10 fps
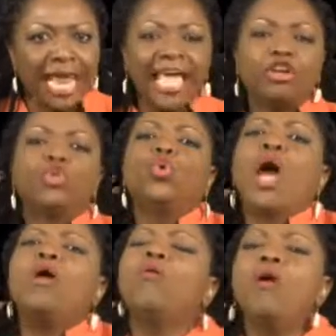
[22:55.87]
I could do
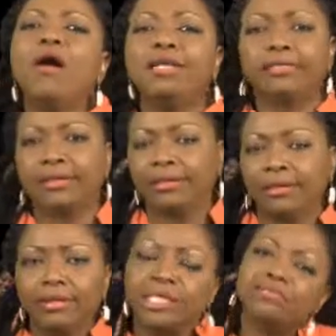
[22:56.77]
what I want.
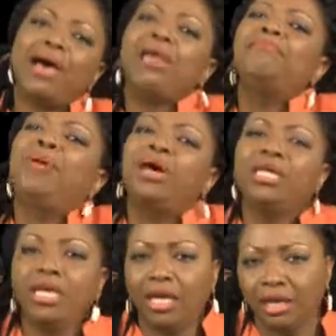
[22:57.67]
Is my
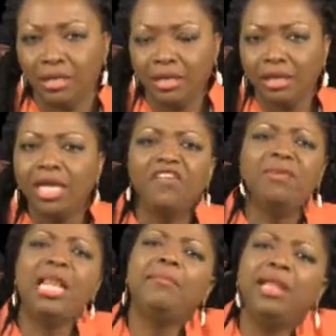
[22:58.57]
body. Leave
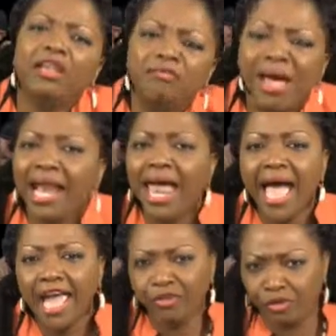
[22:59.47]
me, let me live my
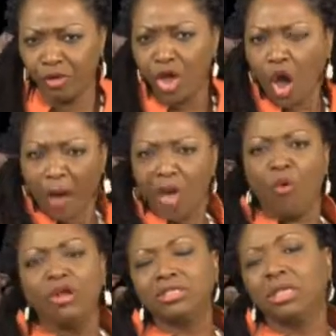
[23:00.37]
life how I
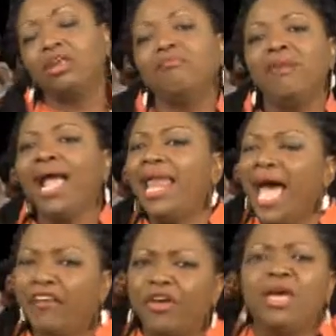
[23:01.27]
want to live my
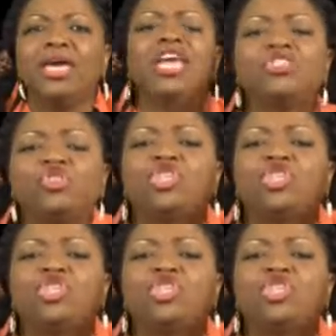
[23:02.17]
life. Is